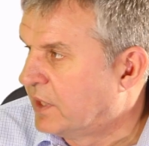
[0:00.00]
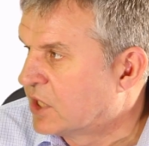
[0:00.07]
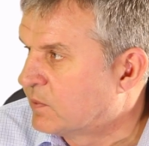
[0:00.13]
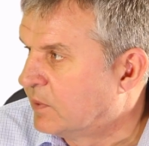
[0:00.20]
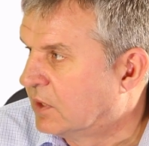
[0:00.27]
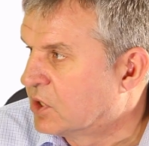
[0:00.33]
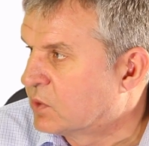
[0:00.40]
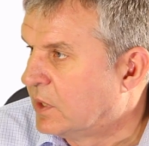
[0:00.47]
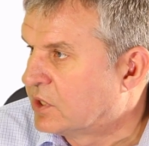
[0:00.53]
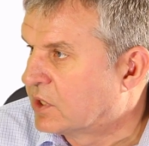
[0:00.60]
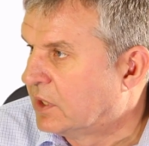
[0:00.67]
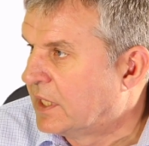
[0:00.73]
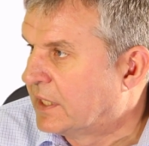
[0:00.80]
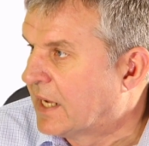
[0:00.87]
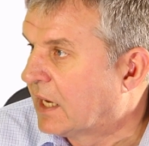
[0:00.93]
the East Midlands
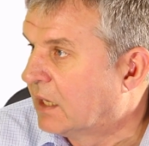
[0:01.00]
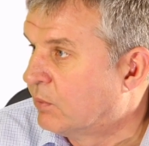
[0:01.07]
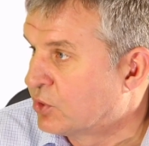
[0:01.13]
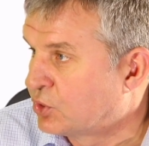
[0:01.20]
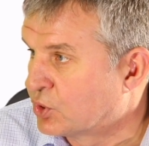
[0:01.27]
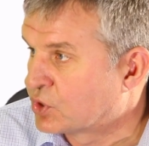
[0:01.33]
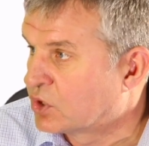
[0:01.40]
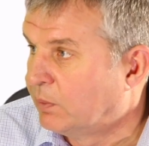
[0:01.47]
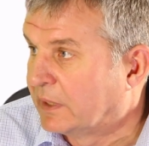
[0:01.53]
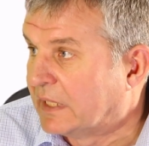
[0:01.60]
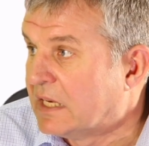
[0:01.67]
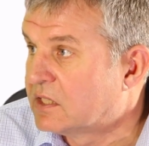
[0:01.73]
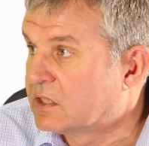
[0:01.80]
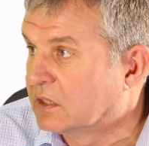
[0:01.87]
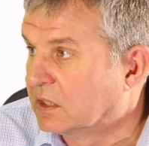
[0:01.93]
Winter League, Alan was just coming
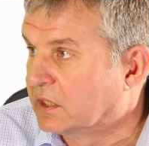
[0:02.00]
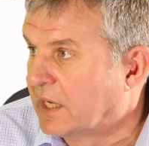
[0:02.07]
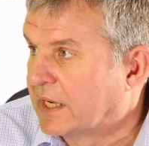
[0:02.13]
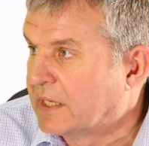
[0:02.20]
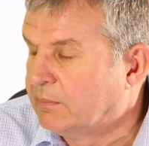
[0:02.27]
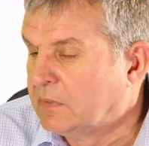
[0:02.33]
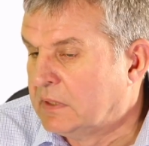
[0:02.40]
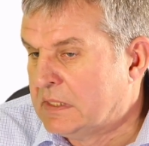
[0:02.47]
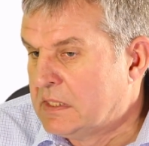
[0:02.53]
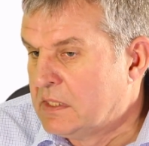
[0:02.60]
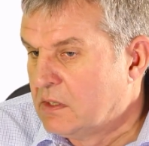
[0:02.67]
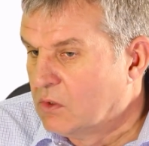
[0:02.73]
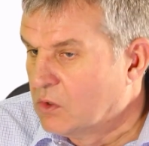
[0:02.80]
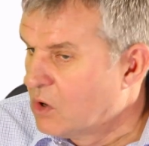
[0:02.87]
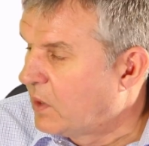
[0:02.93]
into the game.
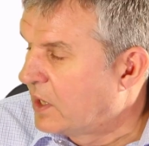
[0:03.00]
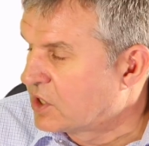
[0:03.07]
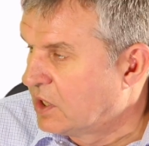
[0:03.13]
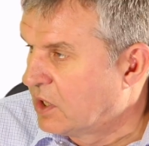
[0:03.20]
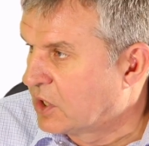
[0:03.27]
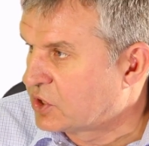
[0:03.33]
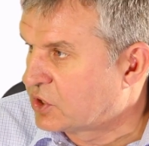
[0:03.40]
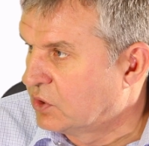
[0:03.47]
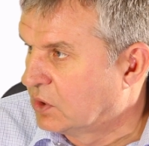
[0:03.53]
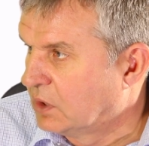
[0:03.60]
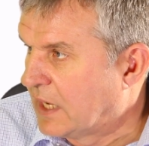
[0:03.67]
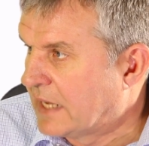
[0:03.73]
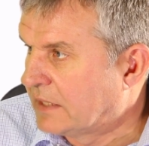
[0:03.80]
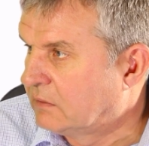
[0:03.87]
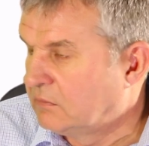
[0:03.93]
Always a nice young
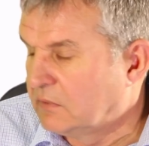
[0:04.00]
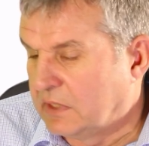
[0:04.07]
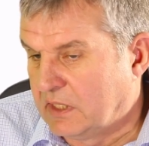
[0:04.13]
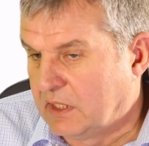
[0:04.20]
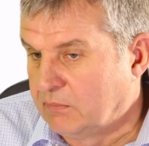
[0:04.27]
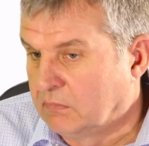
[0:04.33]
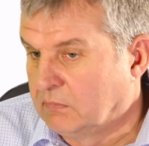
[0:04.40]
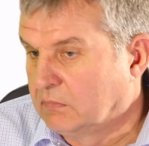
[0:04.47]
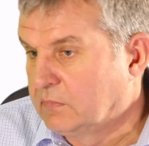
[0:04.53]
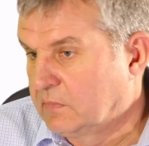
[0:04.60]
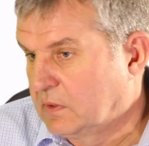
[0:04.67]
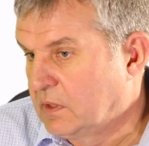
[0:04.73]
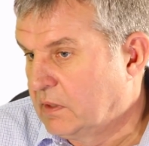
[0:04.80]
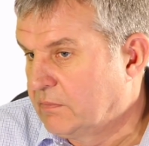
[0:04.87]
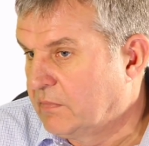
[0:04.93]
lad. Um,
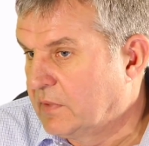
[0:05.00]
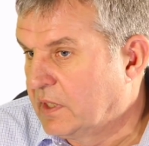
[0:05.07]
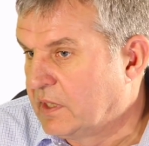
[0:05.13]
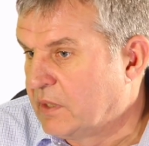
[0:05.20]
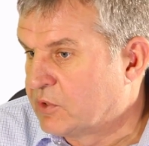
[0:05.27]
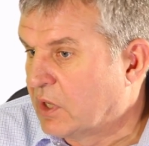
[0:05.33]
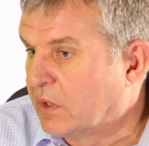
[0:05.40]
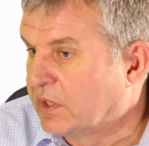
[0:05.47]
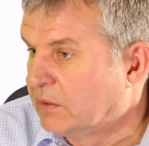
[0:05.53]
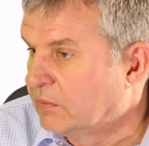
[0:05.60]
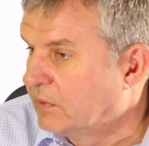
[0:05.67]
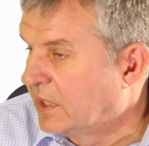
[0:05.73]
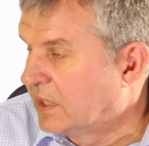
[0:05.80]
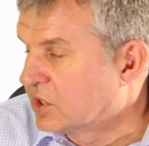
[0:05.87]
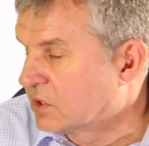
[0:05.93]
he was only
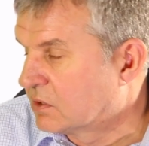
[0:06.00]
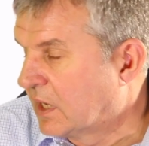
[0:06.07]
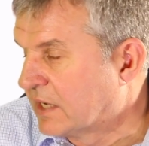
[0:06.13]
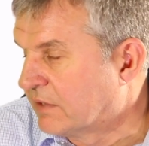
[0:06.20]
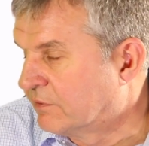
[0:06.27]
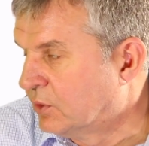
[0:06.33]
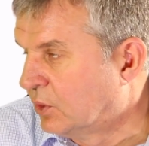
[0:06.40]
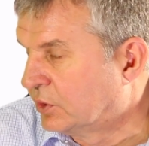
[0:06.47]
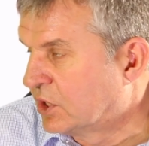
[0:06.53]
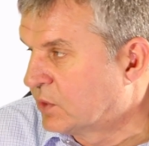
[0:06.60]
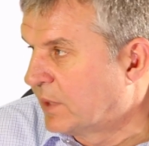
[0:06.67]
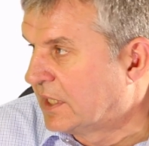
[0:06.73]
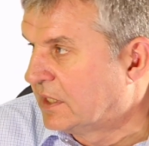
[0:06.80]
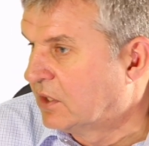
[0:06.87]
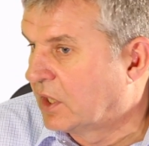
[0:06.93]
in his late forties
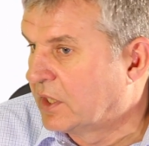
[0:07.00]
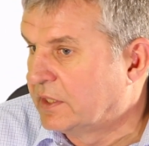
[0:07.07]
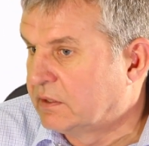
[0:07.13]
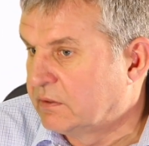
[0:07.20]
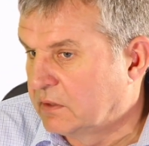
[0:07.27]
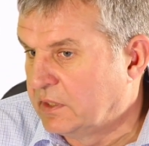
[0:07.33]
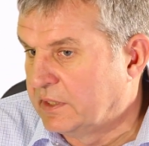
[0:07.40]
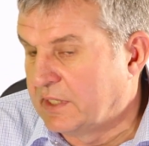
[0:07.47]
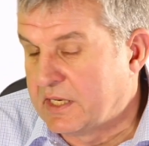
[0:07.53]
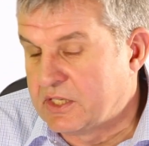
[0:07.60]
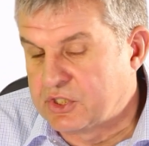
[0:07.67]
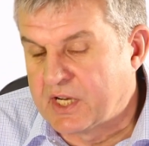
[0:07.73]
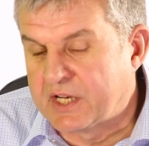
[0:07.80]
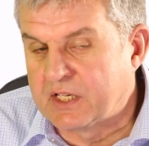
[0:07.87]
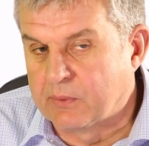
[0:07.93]
when he died uh,
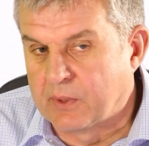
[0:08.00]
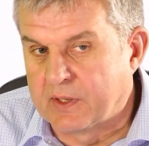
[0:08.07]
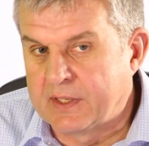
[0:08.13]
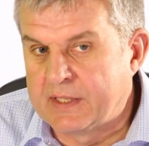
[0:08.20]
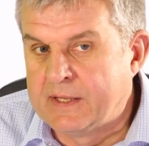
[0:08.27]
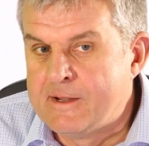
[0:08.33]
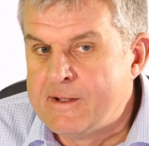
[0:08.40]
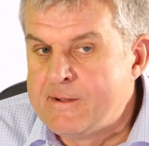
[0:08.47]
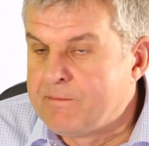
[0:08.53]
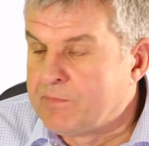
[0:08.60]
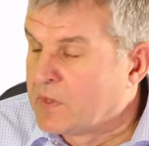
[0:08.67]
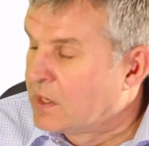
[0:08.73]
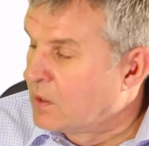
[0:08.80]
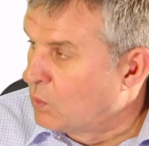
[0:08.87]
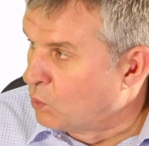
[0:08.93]
in January.
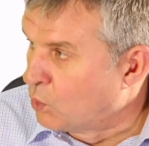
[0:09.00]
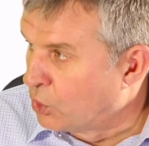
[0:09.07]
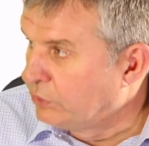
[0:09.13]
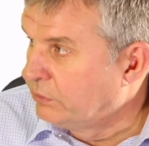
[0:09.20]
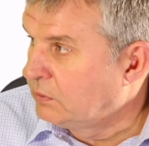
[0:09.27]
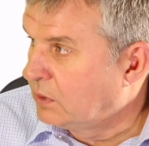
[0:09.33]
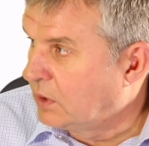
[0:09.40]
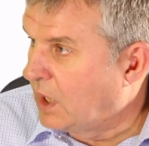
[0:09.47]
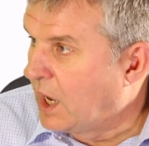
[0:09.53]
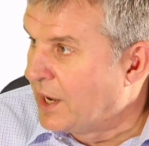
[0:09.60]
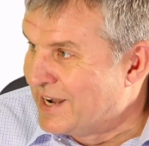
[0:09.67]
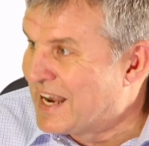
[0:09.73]
Won a